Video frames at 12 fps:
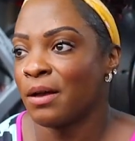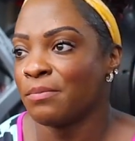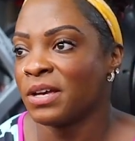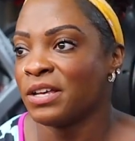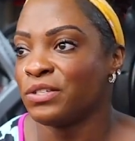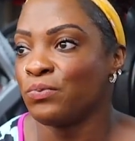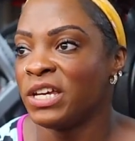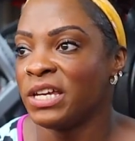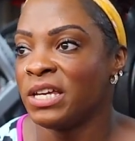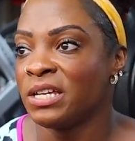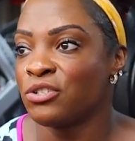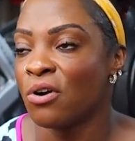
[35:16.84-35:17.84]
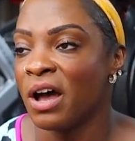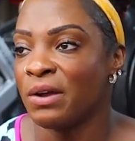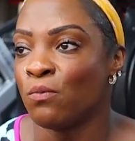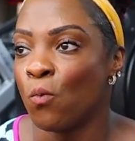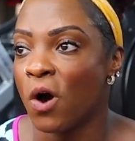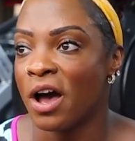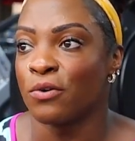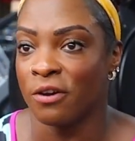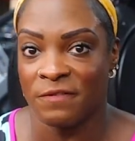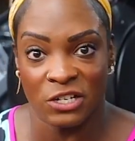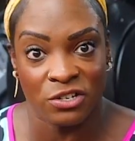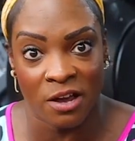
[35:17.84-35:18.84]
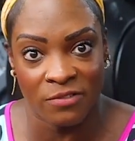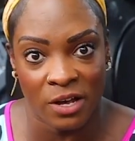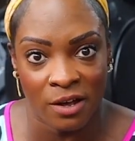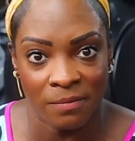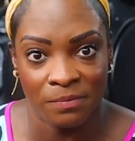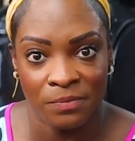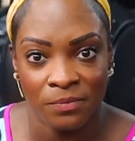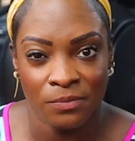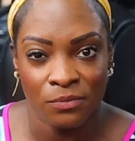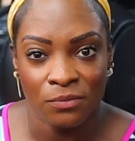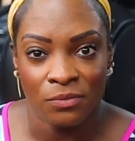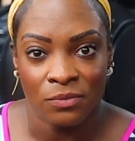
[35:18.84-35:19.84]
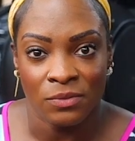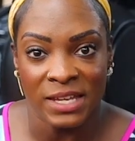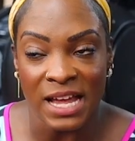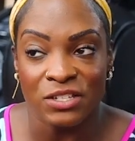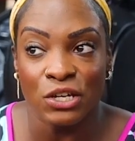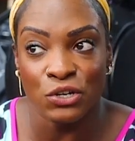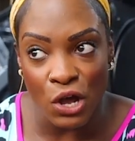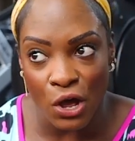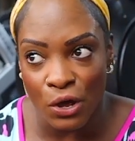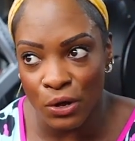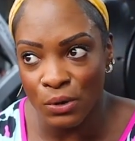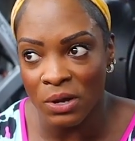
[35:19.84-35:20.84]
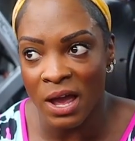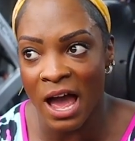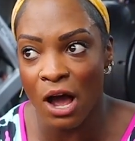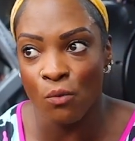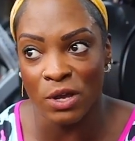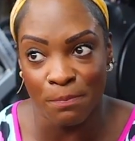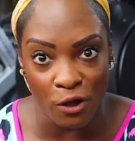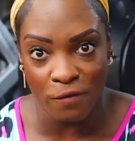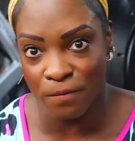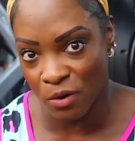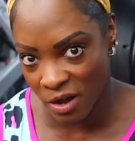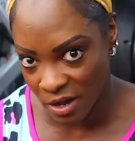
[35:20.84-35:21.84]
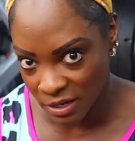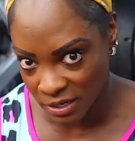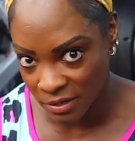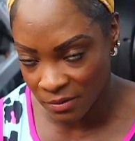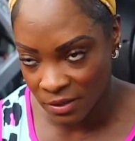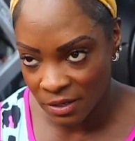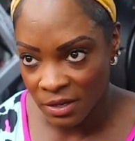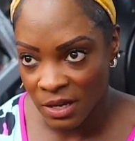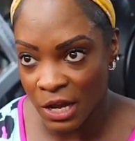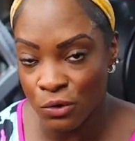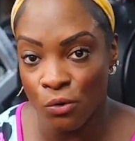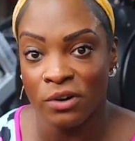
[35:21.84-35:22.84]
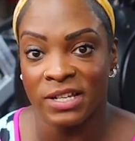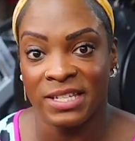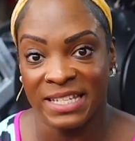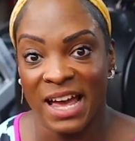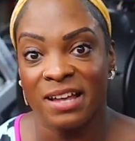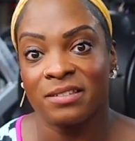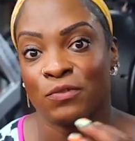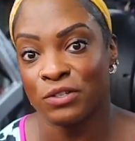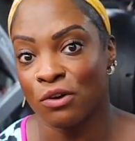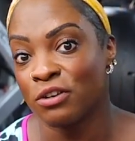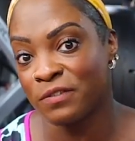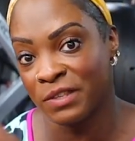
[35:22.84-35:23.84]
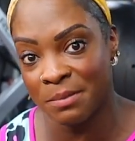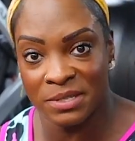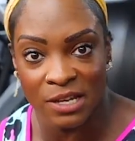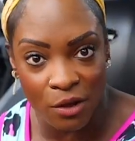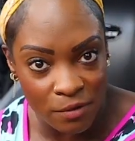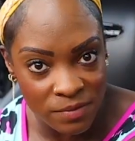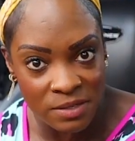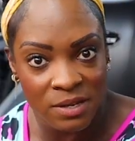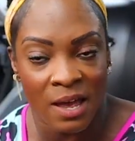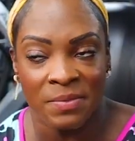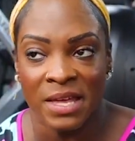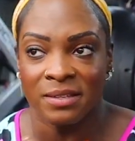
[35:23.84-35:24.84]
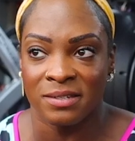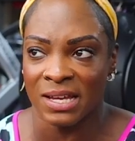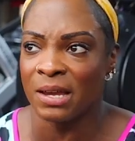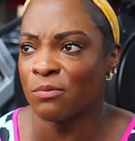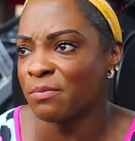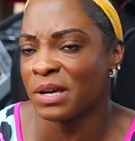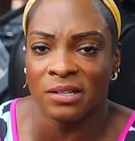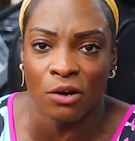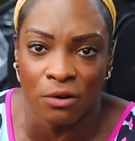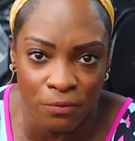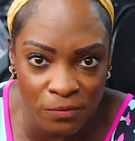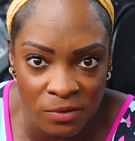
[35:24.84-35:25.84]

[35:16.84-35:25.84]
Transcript: because we try and work with each other, get to know how we both work in order to get results for themselves. And then same with myself.